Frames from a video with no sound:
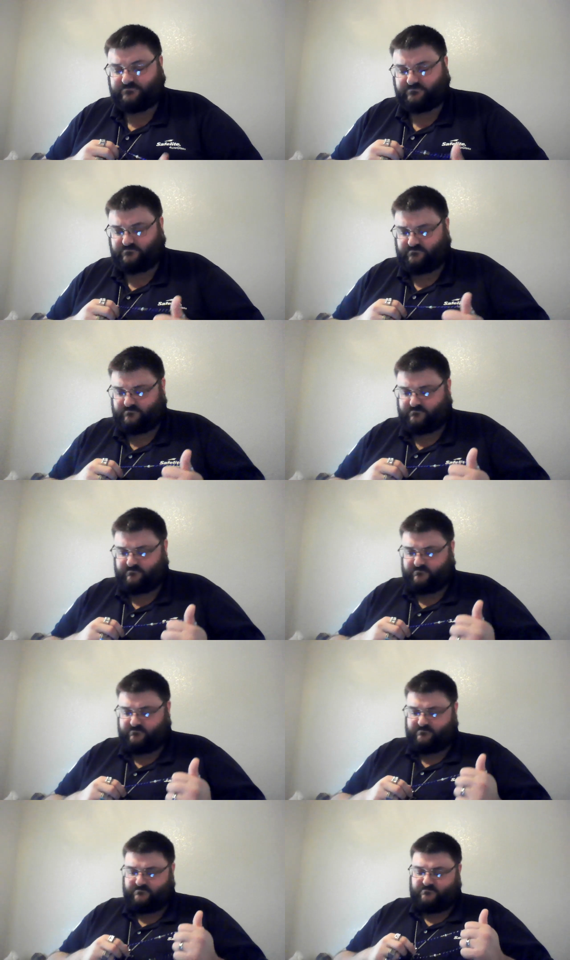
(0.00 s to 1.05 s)

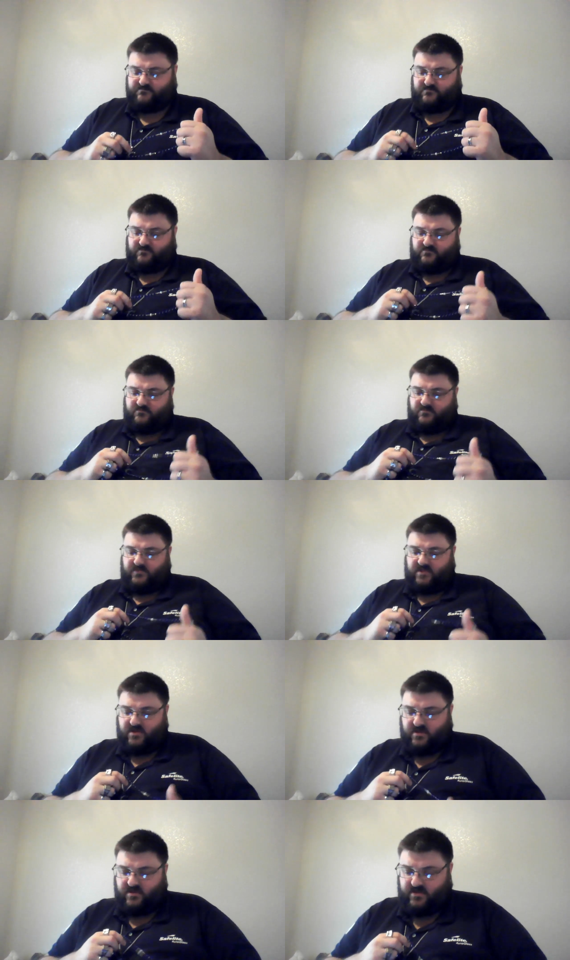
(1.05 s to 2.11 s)

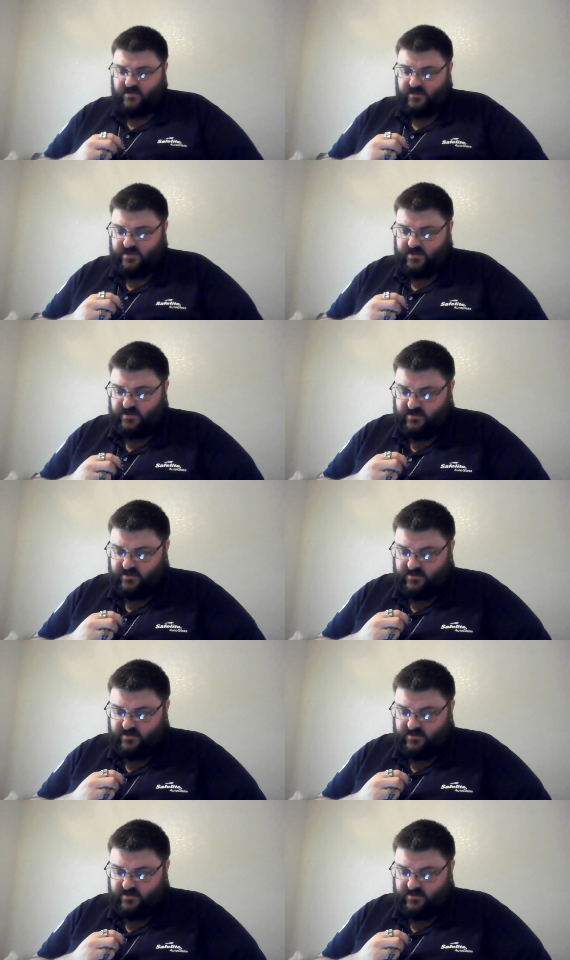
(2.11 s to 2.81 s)
Nothing is said.